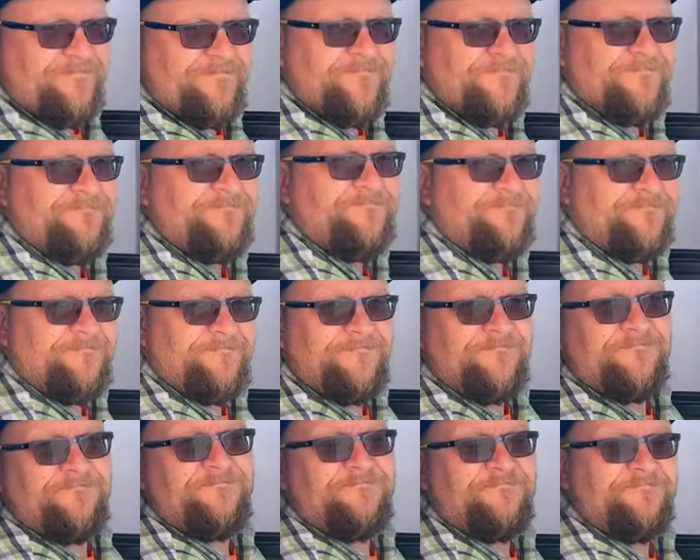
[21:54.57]

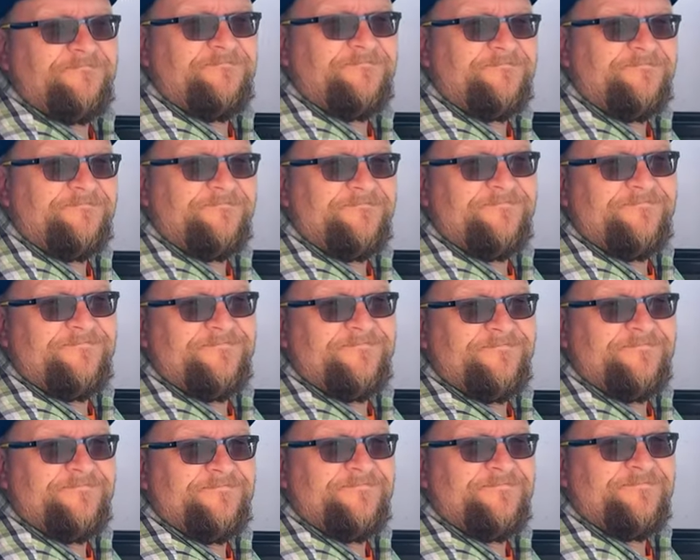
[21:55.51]

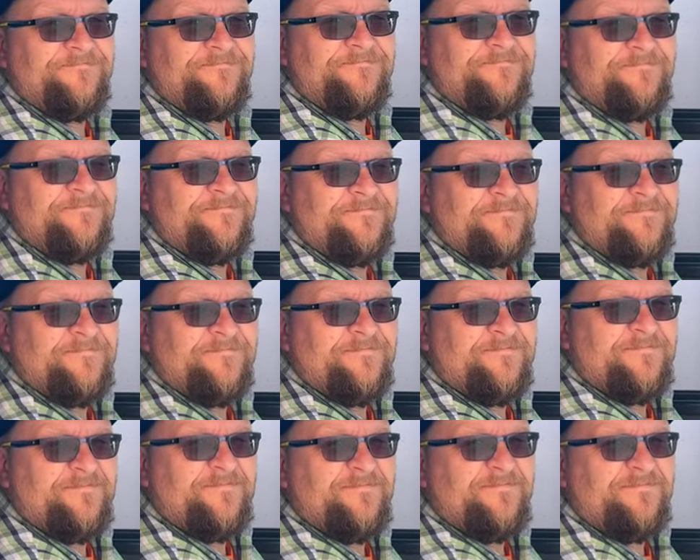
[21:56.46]

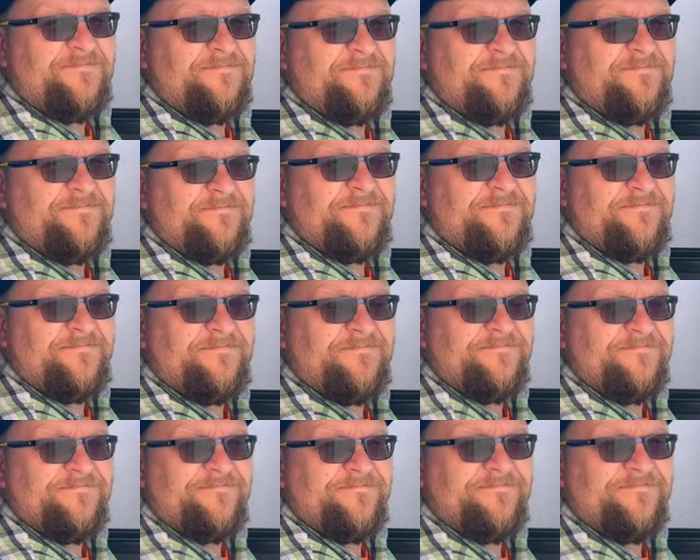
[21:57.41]

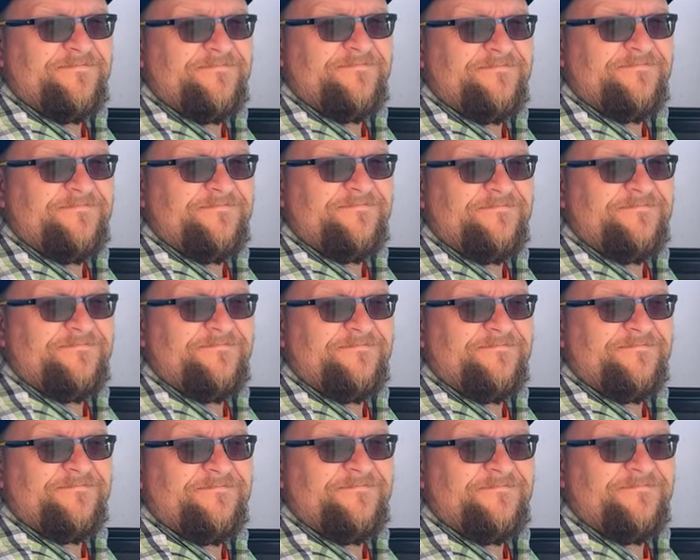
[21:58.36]
[no speech]